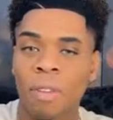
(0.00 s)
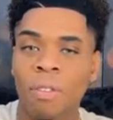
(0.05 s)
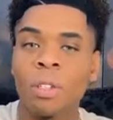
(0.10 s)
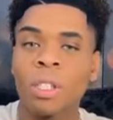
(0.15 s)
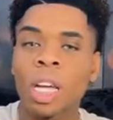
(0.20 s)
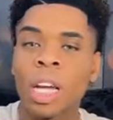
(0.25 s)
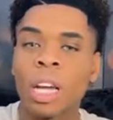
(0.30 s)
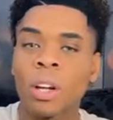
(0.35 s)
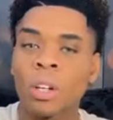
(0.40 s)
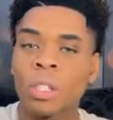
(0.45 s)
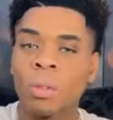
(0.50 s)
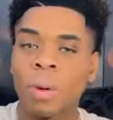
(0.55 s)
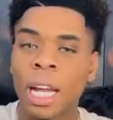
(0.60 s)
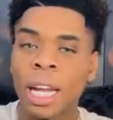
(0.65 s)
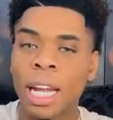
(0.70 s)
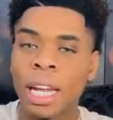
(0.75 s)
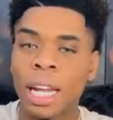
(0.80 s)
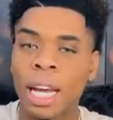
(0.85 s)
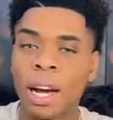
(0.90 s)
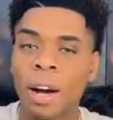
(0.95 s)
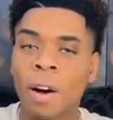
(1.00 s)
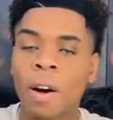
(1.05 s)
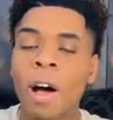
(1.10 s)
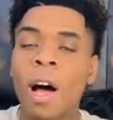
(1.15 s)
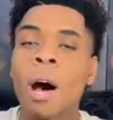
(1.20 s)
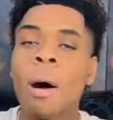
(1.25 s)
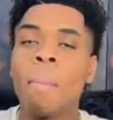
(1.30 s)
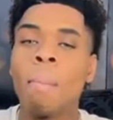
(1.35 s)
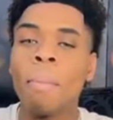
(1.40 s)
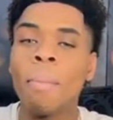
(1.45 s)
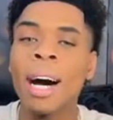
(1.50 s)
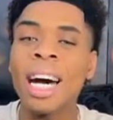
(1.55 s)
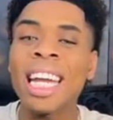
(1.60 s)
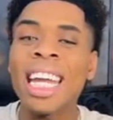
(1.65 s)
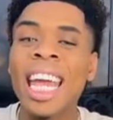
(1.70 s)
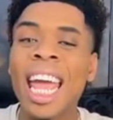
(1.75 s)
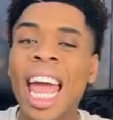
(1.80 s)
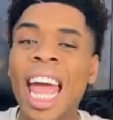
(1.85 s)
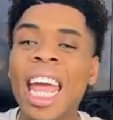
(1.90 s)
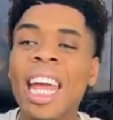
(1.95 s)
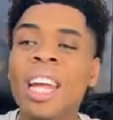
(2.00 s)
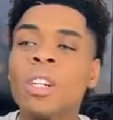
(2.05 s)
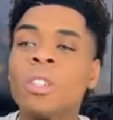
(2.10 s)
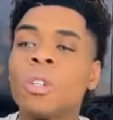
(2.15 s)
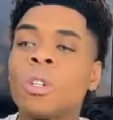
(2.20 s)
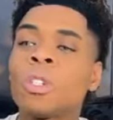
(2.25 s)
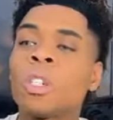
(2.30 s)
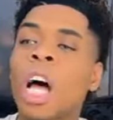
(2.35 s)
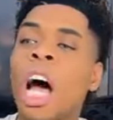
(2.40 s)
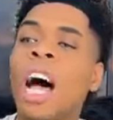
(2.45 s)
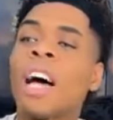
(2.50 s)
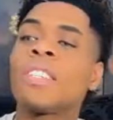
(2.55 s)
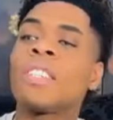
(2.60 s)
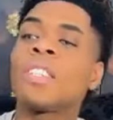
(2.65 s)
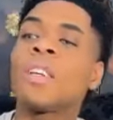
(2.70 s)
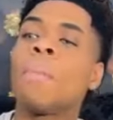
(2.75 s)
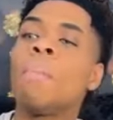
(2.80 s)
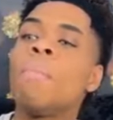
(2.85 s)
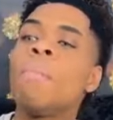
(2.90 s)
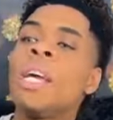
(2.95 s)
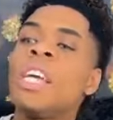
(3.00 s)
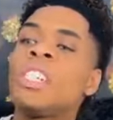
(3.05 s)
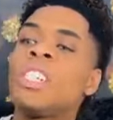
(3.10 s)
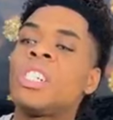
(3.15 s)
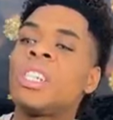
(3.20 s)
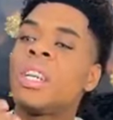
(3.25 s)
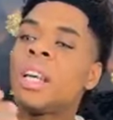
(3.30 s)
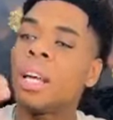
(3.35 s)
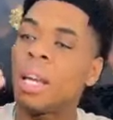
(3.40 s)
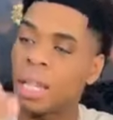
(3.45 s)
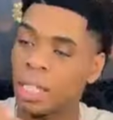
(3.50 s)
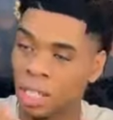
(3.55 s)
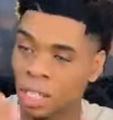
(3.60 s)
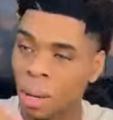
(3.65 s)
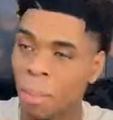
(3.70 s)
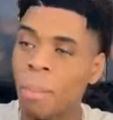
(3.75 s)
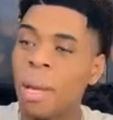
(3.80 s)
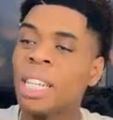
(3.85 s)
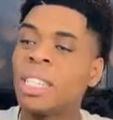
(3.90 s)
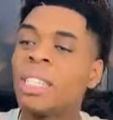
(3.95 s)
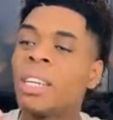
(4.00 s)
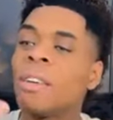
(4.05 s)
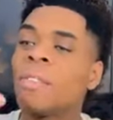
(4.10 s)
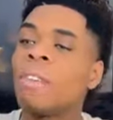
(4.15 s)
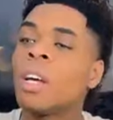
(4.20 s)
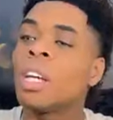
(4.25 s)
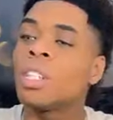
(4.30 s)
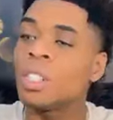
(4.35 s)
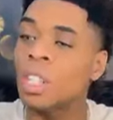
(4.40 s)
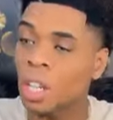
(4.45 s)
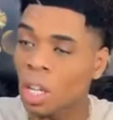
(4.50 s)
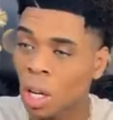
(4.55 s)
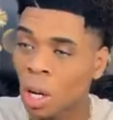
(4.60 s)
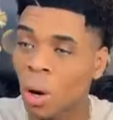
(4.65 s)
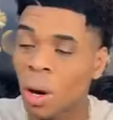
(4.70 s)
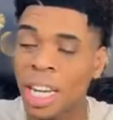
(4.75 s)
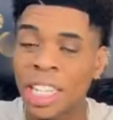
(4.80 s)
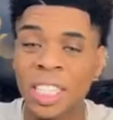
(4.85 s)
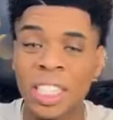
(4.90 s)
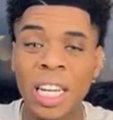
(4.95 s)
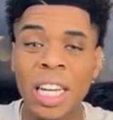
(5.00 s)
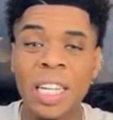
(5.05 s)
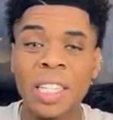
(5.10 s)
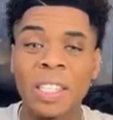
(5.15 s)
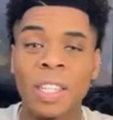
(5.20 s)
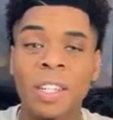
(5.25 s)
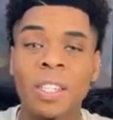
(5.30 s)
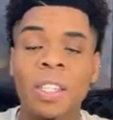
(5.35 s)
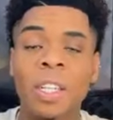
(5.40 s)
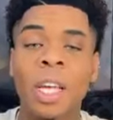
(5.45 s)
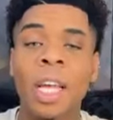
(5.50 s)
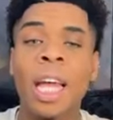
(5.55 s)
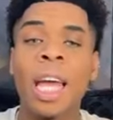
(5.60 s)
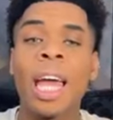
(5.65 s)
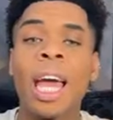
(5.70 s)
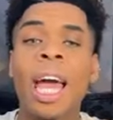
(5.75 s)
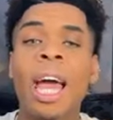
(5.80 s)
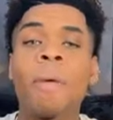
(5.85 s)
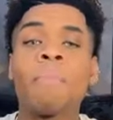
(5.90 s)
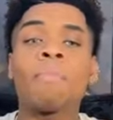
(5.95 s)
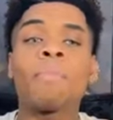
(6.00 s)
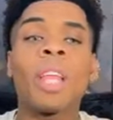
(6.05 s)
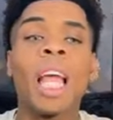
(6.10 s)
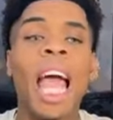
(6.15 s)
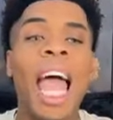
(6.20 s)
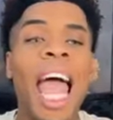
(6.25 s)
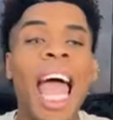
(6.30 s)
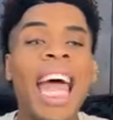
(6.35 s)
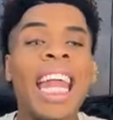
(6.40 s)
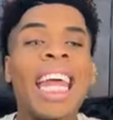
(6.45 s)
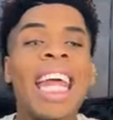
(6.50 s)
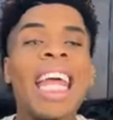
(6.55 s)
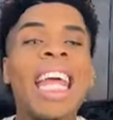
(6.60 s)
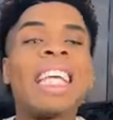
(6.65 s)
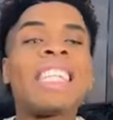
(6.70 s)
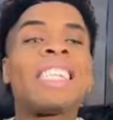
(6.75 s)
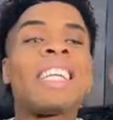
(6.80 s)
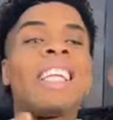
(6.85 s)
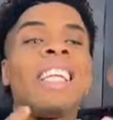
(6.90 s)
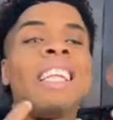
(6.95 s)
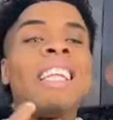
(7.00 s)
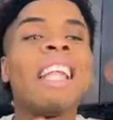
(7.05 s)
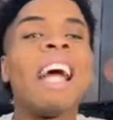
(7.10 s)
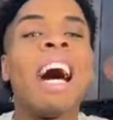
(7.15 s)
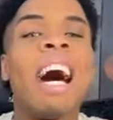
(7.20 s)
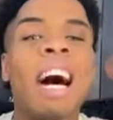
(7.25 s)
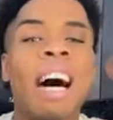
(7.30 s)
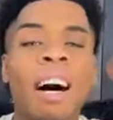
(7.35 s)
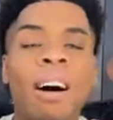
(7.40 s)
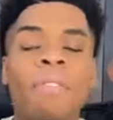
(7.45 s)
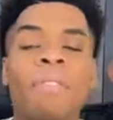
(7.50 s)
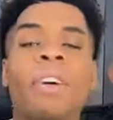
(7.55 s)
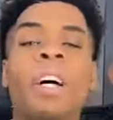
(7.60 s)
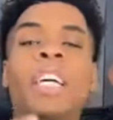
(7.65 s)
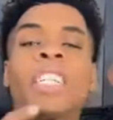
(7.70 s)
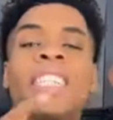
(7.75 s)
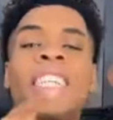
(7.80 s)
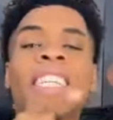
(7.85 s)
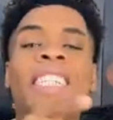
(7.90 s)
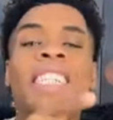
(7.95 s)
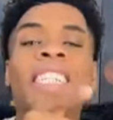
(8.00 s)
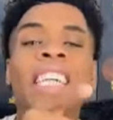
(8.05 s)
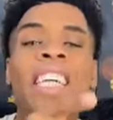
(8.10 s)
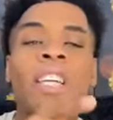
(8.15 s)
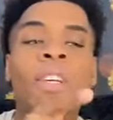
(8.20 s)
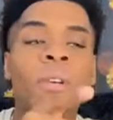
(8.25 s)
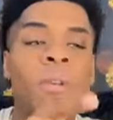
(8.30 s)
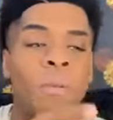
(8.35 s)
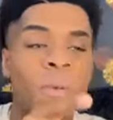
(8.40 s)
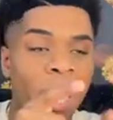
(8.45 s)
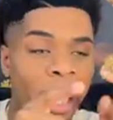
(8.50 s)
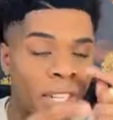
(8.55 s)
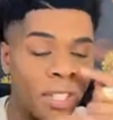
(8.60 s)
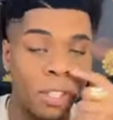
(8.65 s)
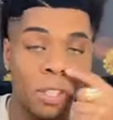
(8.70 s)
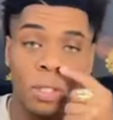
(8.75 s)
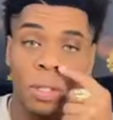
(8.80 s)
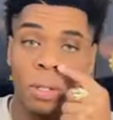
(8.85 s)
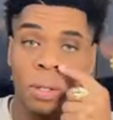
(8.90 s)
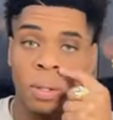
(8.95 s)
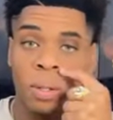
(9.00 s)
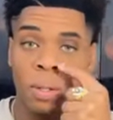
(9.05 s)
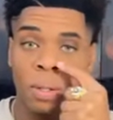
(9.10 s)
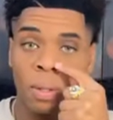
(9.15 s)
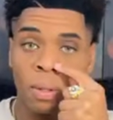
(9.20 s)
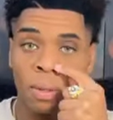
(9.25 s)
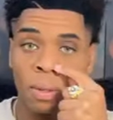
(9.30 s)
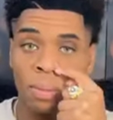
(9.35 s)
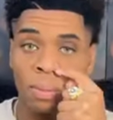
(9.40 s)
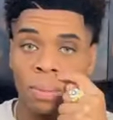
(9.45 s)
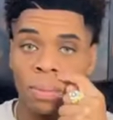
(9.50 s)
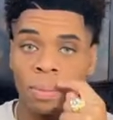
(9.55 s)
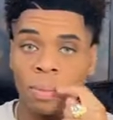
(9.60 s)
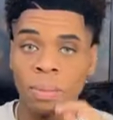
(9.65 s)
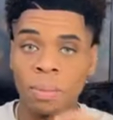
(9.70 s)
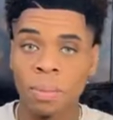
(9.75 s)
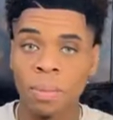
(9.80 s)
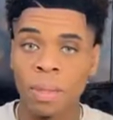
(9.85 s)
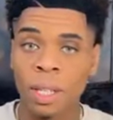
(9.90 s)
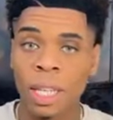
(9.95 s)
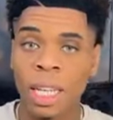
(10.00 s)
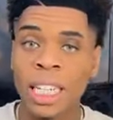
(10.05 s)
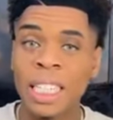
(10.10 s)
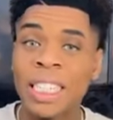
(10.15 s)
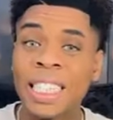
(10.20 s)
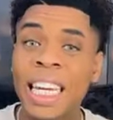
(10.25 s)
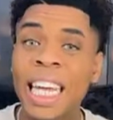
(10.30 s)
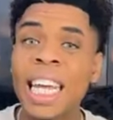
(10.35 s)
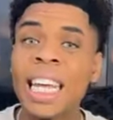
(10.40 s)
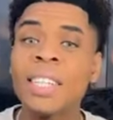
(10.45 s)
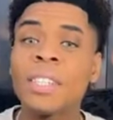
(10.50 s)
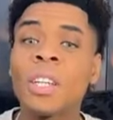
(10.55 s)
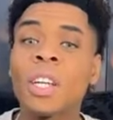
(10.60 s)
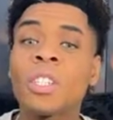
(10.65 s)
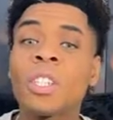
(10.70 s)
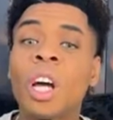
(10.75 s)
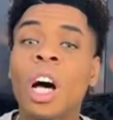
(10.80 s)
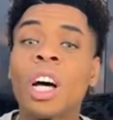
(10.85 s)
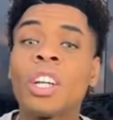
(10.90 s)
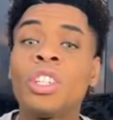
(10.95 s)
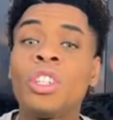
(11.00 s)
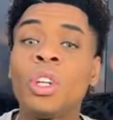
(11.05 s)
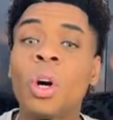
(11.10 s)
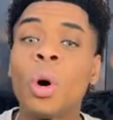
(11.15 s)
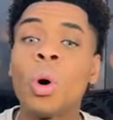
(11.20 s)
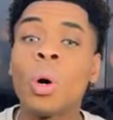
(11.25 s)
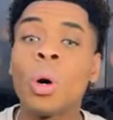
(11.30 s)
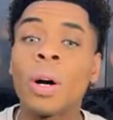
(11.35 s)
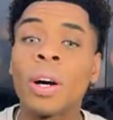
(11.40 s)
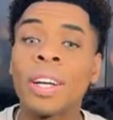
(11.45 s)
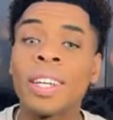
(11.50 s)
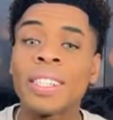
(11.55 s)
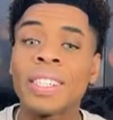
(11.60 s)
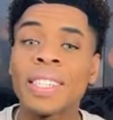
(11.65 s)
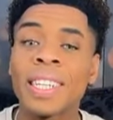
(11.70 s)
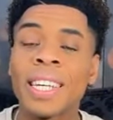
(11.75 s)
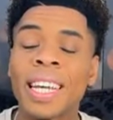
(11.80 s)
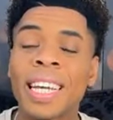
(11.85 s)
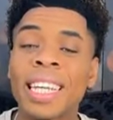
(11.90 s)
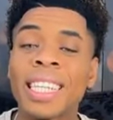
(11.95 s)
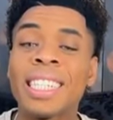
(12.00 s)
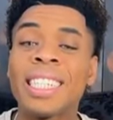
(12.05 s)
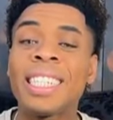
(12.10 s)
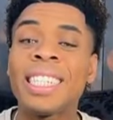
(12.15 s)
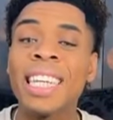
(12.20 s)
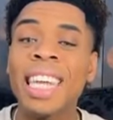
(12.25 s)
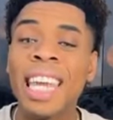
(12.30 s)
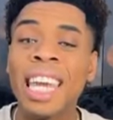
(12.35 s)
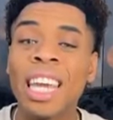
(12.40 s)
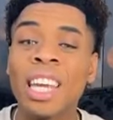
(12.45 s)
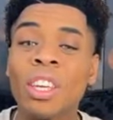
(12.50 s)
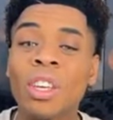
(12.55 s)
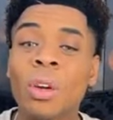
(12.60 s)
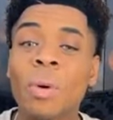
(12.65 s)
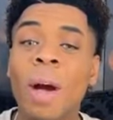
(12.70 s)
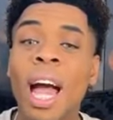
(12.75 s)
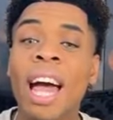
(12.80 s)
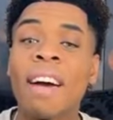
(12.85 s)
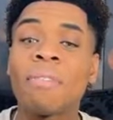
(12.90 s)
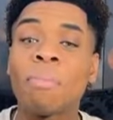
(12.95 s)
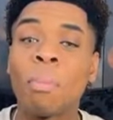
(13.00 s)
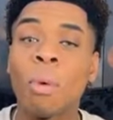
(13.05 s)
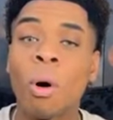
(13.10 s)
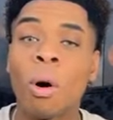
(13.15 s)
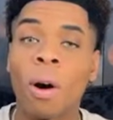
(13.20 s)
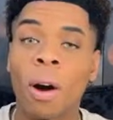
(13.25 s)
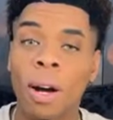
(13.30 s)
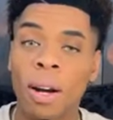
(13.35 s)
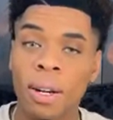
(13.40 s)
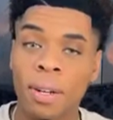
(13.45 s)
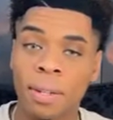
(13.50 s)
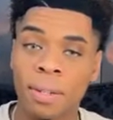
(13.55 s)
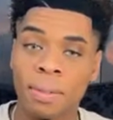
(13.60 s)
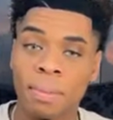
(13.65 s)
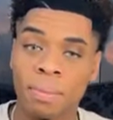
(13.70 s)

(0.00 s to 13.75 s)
If you're taking notes, write that down. Money angels are submissive to the Lord Jesus and his love to see you rich. Jesus adores seeing you have more.